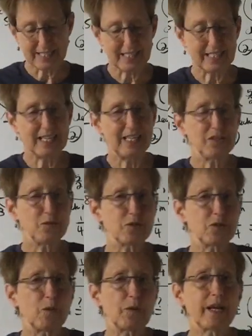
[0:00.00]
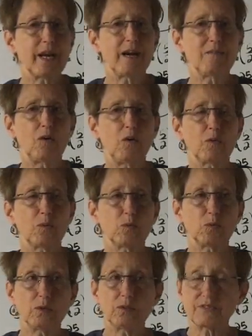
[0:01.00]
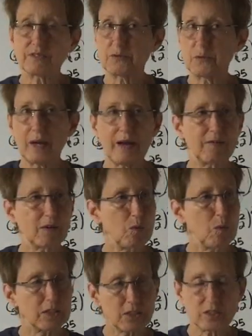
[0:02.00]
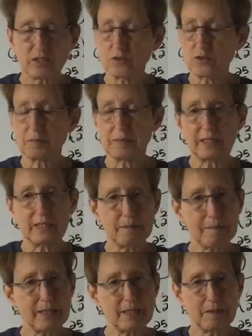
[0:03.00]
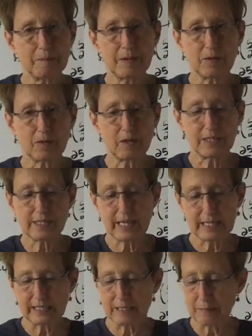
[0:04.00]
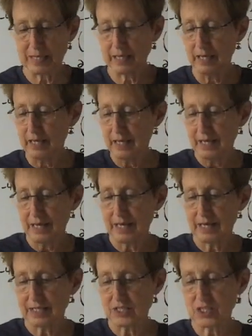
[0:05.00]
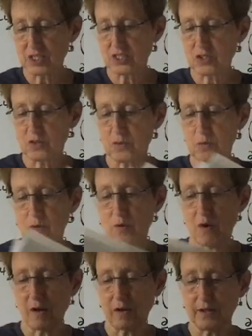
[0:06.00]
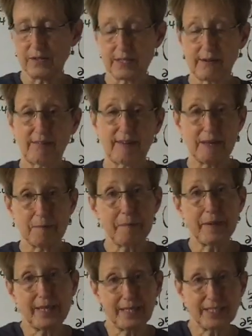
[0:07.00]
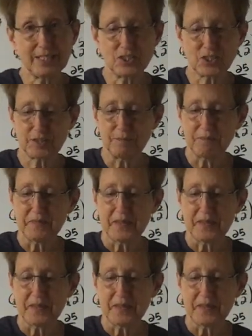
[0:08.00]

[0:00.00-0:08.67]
And again, you should already have all the rules. If you have a question, you should be emailing me or contacting me, just so that we're all on the same page.